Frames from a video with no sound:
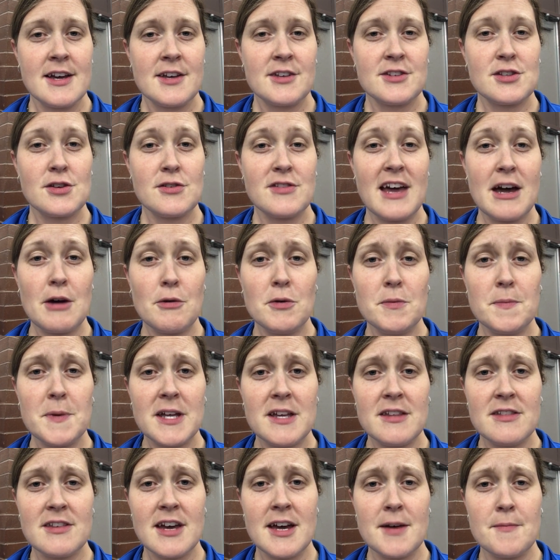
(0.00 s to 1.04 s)
So that will
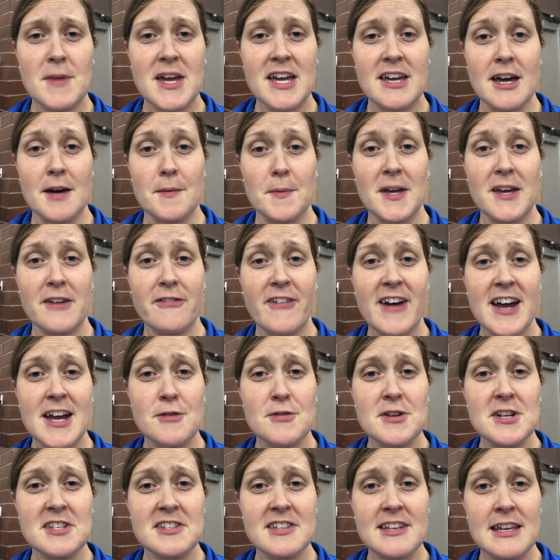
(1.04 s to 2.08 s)
be the makeup. If I
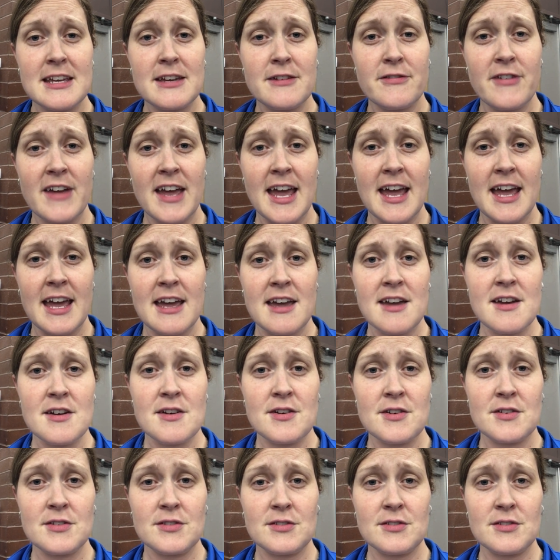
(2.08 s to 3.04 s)
receive a